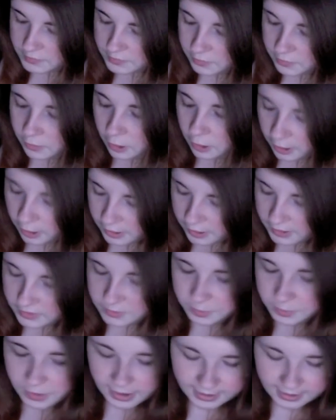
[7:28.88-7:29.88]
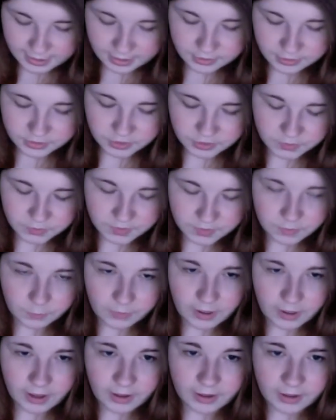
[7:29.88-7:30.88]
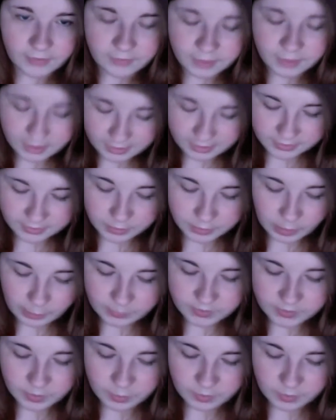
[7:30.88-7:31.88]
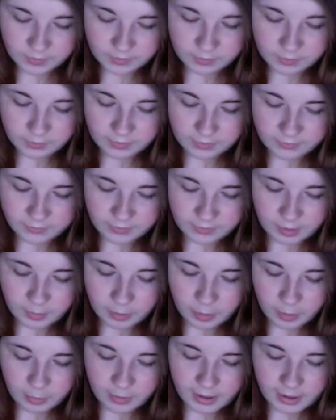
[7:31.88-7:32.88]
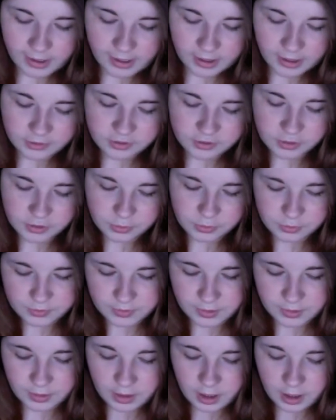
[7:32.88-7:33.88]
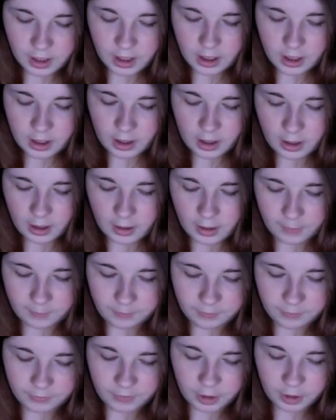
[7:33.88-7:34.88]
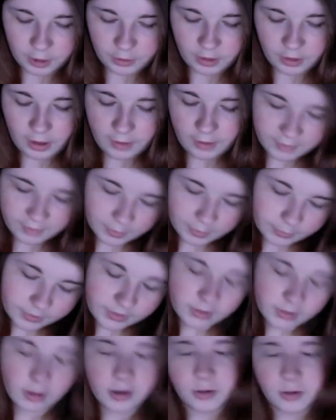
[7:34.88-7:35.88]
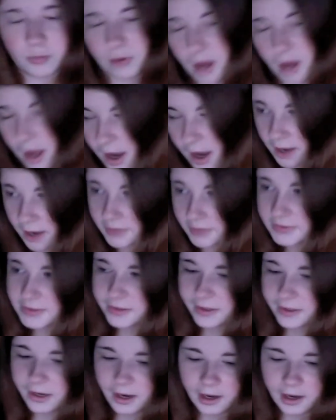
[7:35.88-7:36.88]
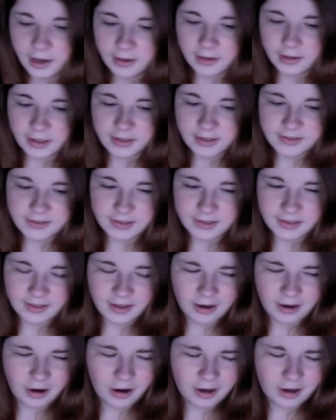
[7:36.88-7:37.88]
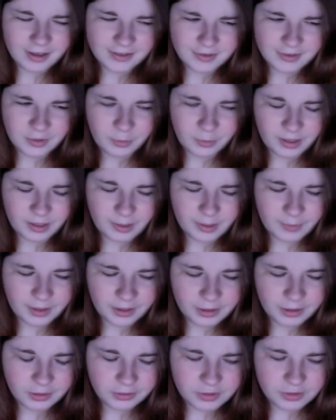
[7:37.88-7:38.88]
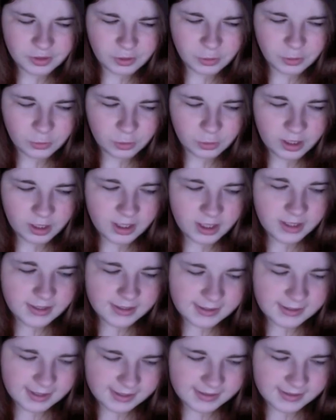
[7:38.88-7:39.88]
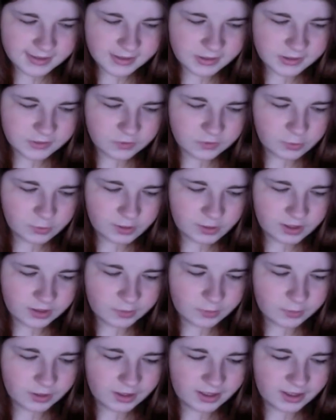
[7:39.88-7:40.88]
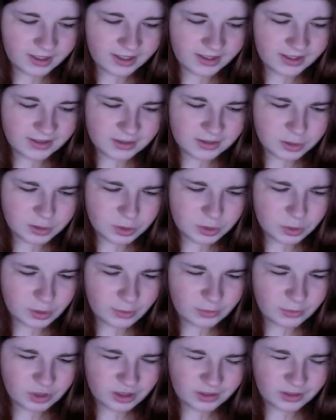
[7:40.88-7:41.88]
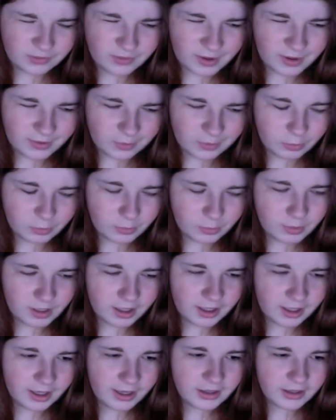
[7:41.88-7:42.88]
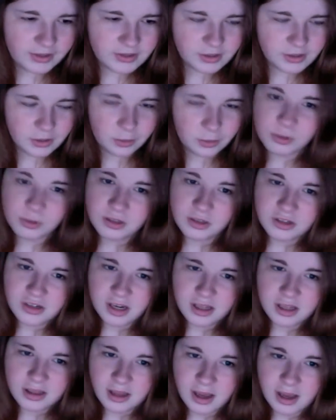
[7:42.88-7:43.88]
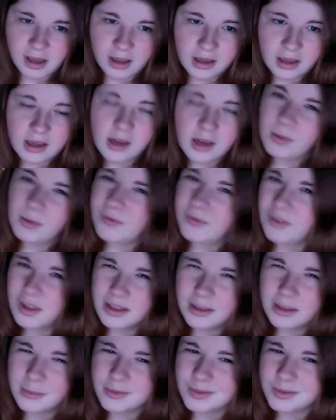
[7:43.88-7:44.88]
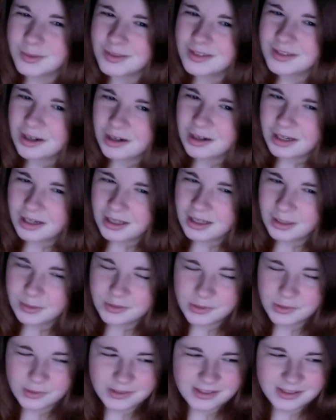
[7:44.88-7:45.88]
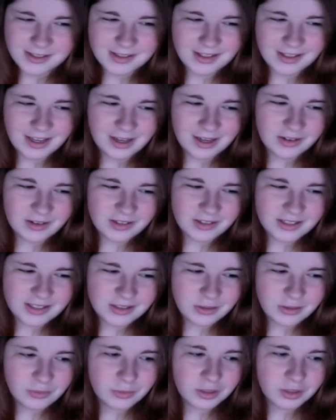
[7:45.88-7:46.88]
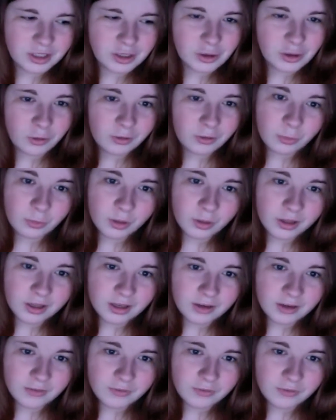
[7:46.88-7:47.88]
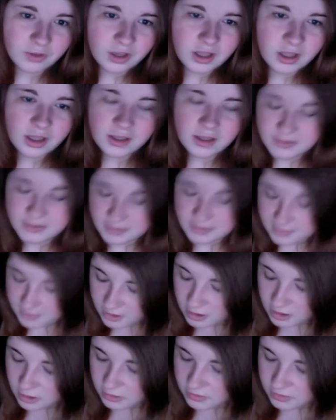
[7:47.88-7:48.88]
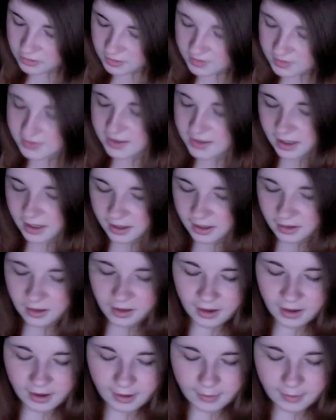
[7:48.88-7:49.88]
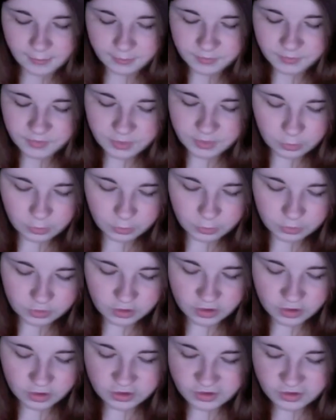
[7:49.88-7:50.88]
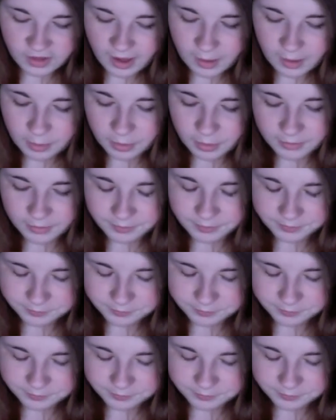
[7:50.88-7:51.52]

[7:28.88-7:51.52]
the Artie's body issues as well, and I feel like this whole episode was definitely about body issues, and are you confident with it, are you not? And I just think that Artie's becoming a little too sexist for me as well, like he's too objectifying to women, and I just don't appreciate that. I feel like that was always Artie, that was always his thing, you just don't really know him well enough still to this day to judge that, but